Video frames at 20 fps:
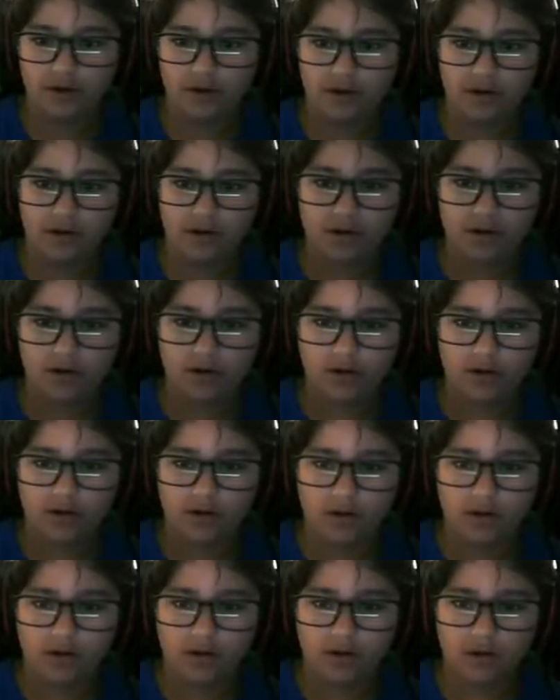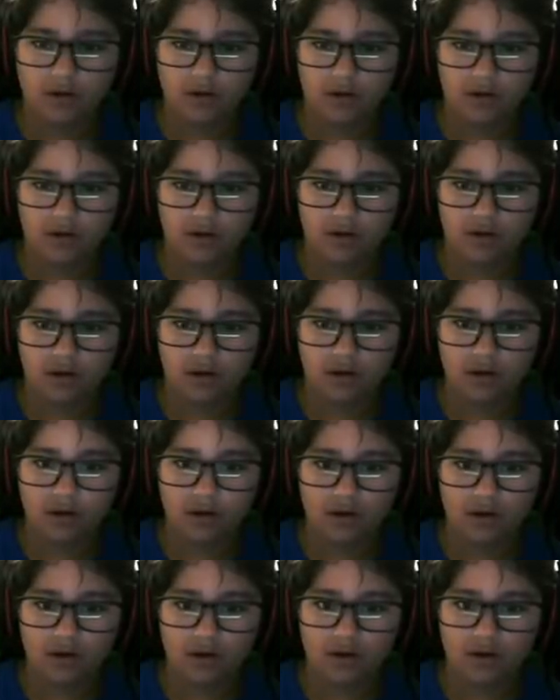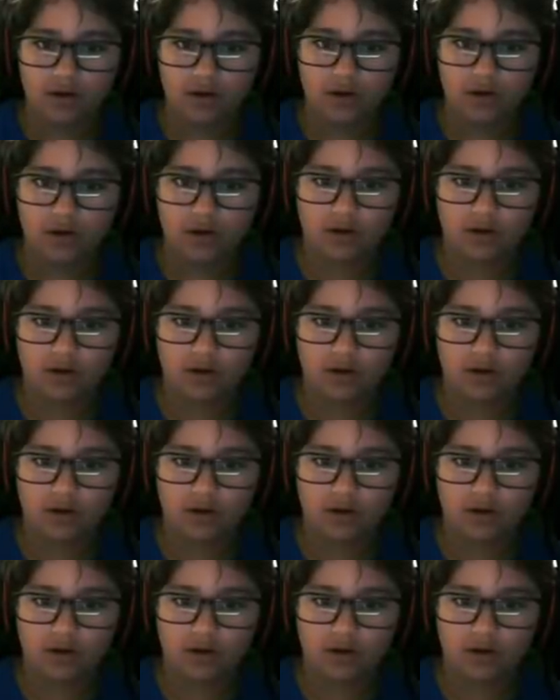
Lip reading: Nobody speaks.